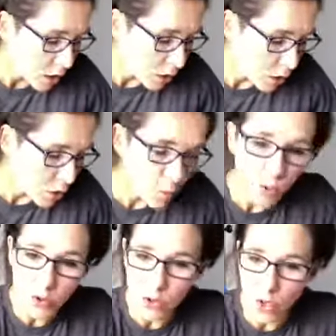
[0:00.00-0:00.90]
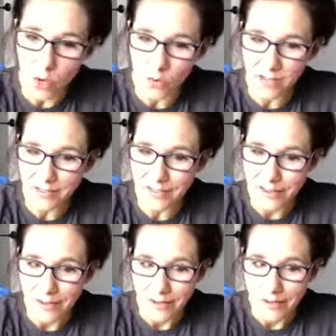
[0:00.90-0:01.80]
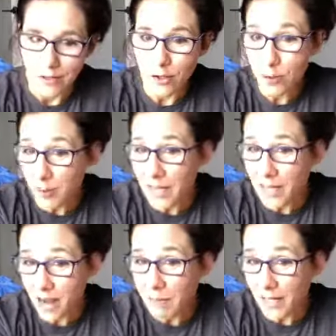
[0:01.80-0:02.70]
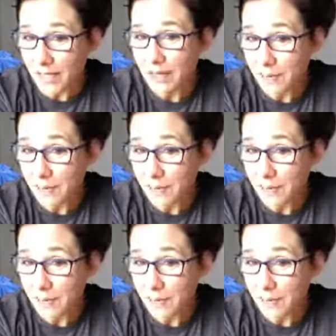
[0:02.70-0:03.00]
you will notice you may not be as